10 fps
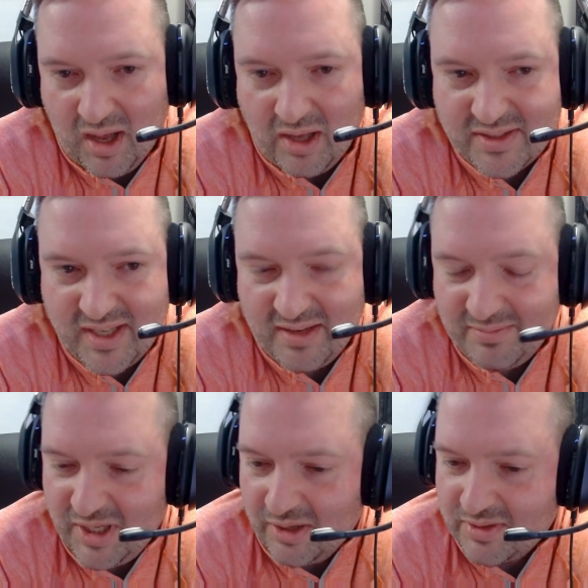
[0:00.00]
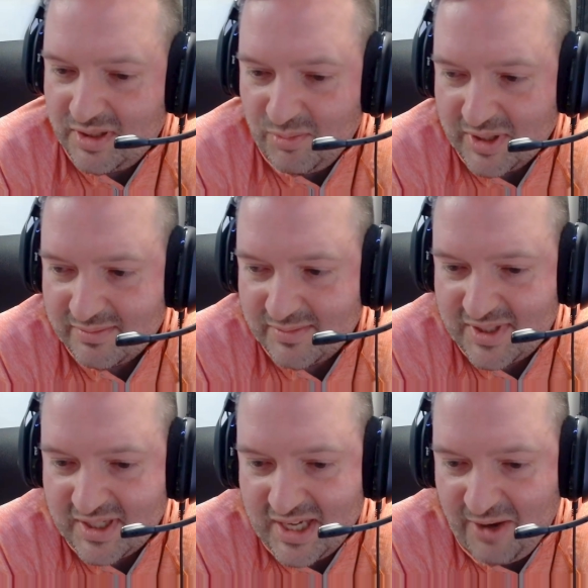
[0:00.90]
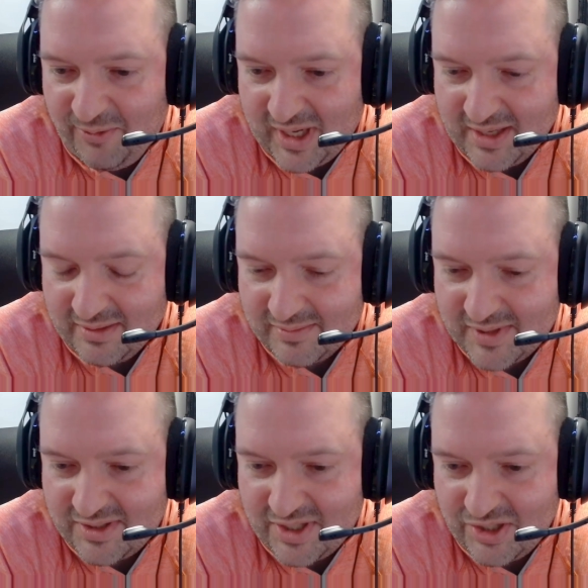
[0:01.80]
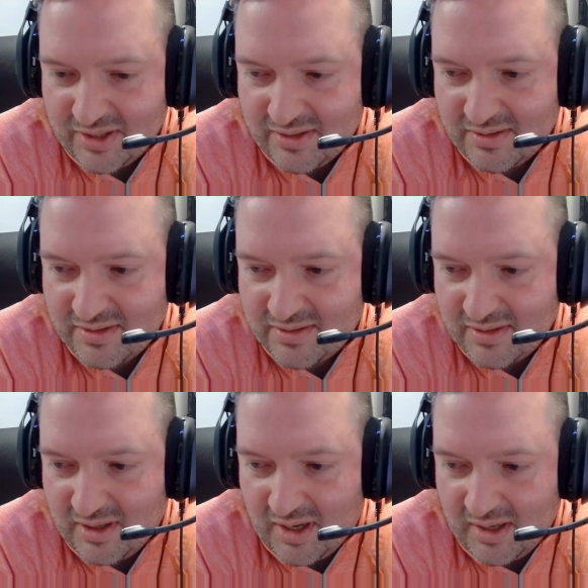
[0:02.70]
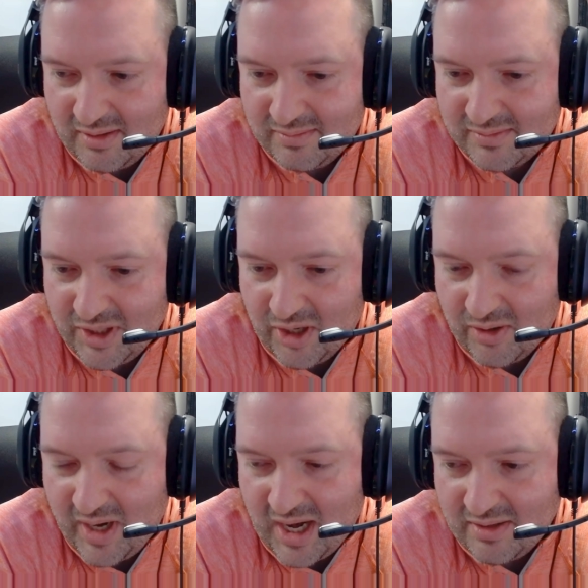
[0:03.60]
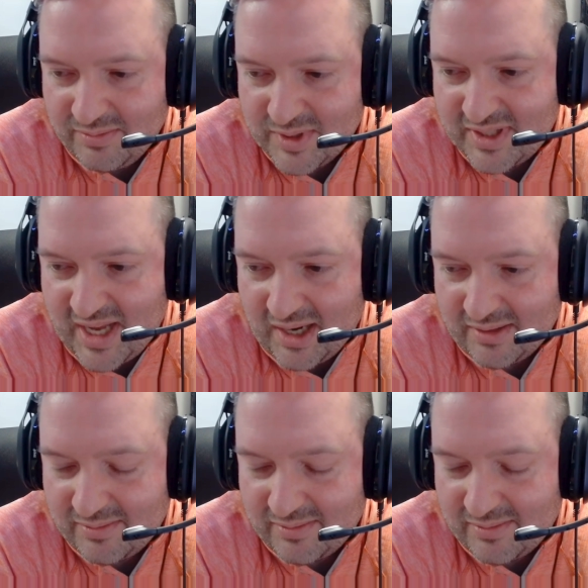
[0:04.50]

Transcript: I'll say, you know, somewhat significant decisions on, you know, hey, was that